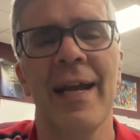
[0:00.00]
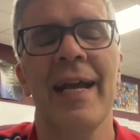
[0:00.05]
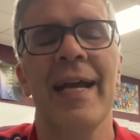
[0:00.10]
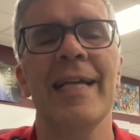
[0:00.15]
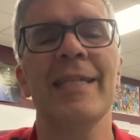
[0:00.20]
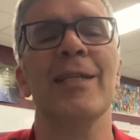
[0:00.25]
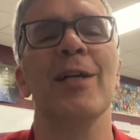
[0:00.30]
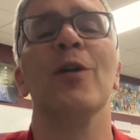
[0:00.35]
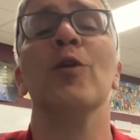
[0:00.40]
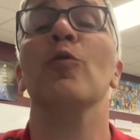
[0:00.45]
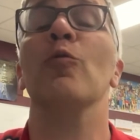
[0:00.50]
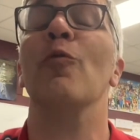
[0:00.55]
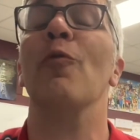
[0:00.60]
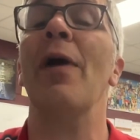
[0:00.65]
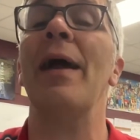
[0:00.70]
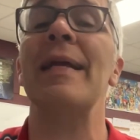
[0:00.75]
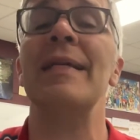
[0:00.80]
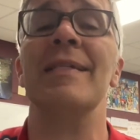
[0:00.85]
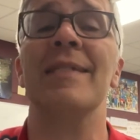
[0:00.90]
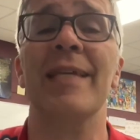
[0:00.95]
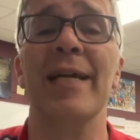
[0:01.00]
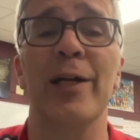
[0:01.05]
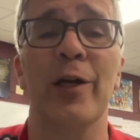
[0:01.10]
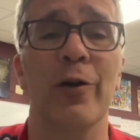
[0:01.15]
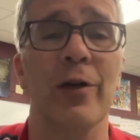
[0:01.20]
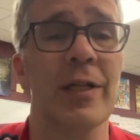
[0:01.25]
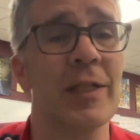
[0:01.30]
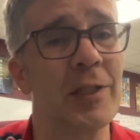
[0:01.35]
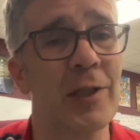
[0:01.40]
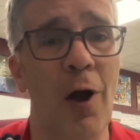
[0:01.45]
He's a great singer
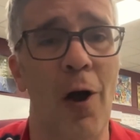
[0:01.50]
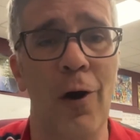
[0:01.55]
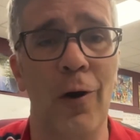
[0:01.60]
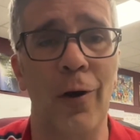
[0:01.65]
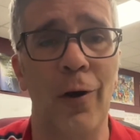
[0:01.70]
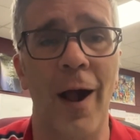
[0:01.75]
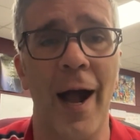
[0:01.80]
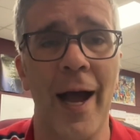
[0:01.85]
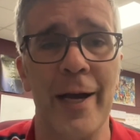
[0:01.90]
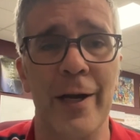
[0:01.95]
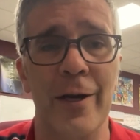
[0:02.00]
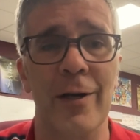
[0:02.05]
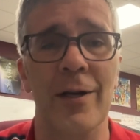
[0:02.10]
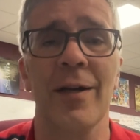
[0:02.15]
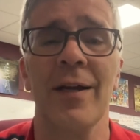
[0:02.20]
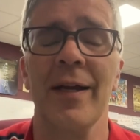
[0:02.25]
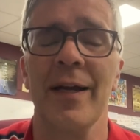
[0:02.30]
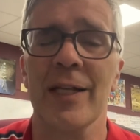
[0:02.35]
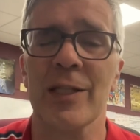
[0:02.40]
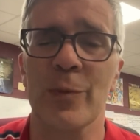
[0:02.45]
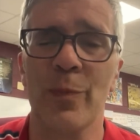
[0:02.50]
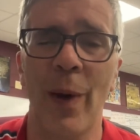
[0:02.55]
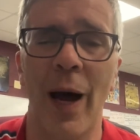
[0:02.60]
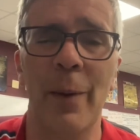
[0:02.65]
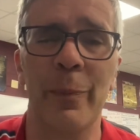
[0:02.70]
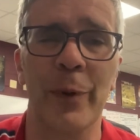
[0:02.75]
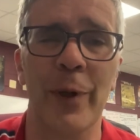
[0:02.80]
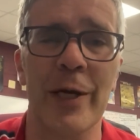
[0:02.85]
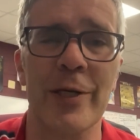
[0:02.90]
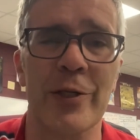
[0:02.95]
and songwriter. It's my
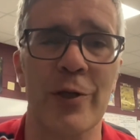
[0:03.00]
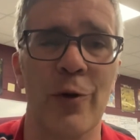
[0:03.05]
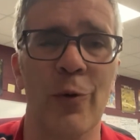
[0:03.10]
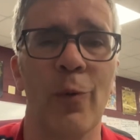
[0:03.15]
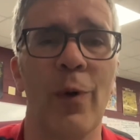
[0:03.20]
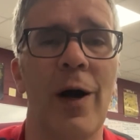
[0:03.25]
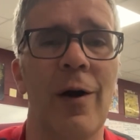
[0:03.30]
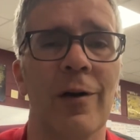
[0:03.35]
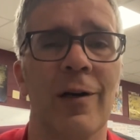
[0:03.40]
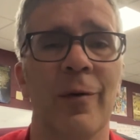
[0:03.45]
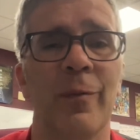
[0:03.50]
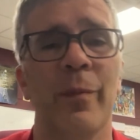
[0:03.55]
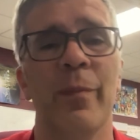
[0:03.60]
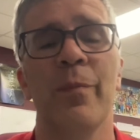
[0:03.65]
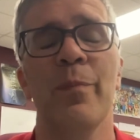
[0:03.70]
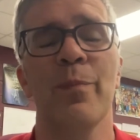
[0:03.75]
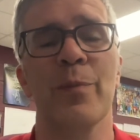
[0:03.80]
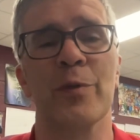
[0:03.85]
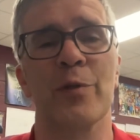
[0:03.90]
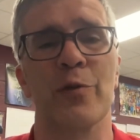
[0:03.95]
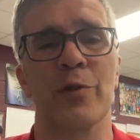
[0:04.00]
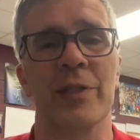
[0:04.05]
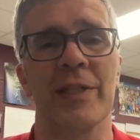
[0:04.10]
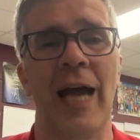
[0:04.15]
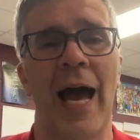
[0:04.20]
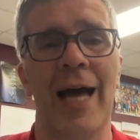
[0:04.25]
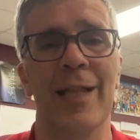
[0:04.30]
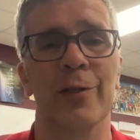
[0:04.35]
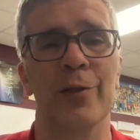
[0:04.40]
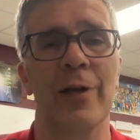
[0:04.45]
pleasure to welcome Mr.
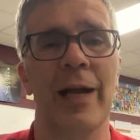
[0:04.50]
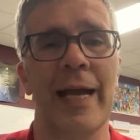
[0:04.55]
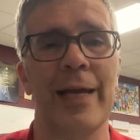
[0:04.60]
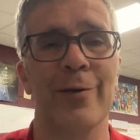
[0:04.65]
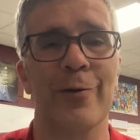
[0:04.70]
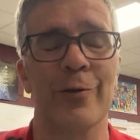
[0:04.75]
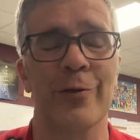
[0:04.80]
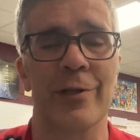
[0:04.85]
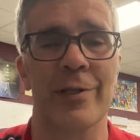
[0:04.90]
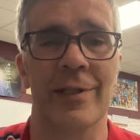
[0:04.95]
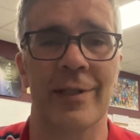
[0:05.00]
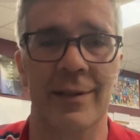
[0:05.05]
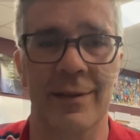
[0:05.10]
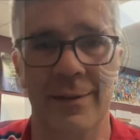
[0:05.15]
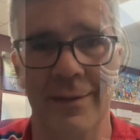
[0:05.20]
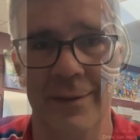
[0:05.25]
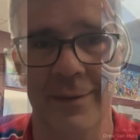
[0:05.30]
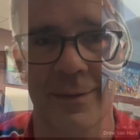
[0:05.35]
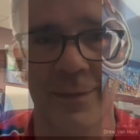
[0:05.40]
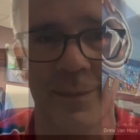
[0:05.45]
Skyelor Anderson. Right.